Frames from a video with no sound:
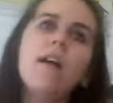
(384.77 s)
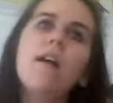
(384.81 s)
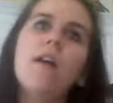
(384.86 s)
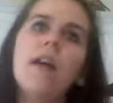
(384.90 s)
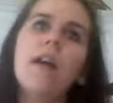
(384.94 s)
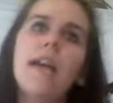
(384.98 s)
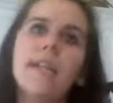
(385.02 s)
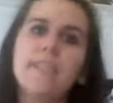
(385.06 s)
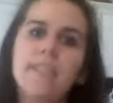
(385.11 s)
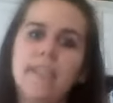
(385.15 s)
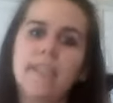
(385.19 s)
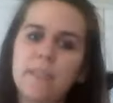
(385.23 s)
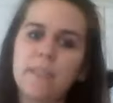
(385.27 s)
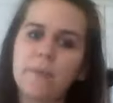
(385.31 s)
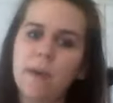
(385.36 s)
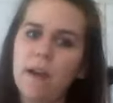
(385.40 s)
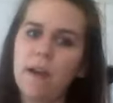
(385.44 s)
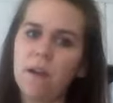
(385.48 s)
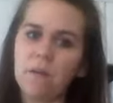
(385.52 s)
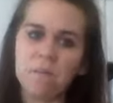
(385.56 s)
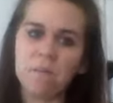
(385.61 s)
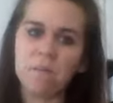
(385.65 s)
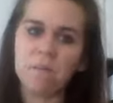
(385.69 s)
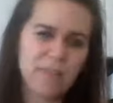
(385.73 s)
It takes
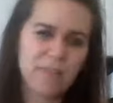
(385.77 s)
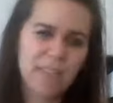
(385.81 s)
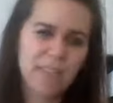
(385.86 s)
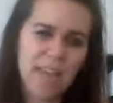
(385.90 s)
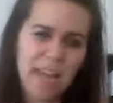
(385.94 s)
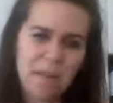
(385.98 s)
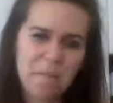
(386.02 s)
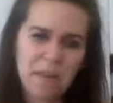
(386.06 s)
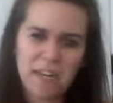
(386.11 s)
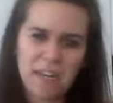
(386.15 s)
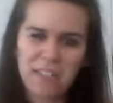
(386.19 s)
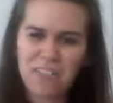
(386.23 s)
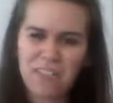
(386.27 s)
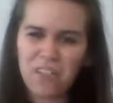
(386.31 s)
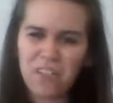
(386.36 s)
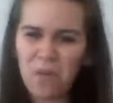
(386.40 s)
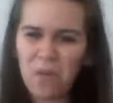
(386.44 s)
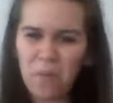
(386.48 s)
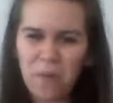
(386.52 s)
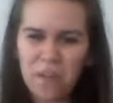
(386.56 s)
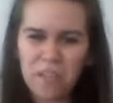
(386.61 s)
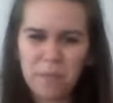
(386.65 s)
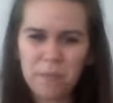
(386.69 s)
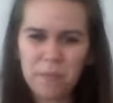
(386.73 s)
about 10 minutes. You don't
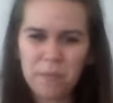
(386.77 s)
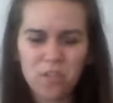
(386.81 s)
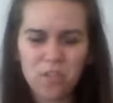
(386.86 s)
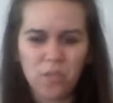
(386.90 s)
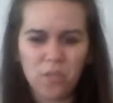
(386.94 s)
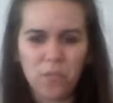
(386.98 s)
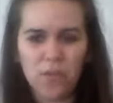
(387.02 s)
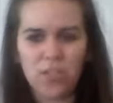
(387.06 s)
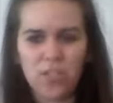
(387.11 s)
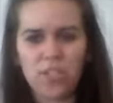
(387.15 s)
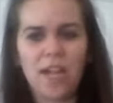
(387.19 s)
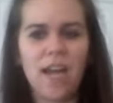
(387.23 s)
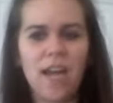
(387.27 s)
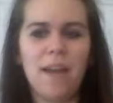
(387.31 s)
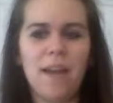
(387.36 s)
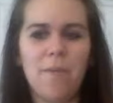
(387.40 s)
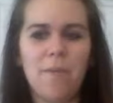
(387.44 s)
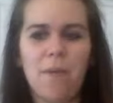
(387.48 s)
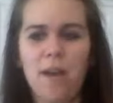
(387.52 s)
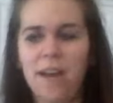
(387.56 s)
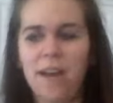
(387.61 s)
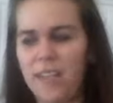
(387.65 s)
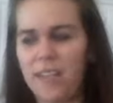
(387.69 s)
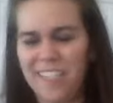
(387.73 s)
want to spend too much time
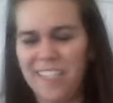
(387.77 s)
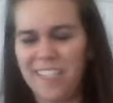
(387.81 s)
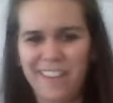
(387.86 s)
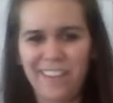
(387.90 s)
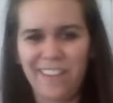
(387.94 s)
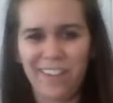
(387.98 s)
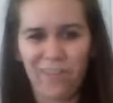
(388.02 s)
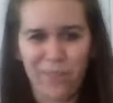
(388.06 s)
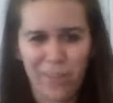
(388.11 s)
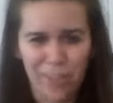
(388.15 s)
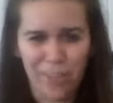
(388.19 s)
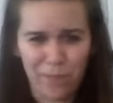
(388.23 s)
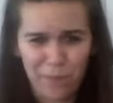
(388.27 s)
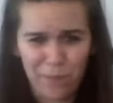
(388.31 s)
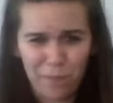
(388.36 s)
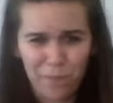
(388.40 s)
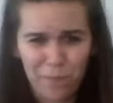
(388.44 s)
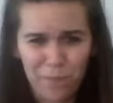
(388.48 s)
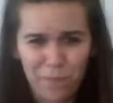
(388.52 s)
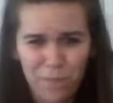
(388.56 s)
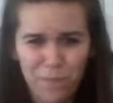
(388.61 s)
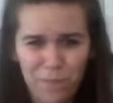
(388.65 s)
on it because then they'll really be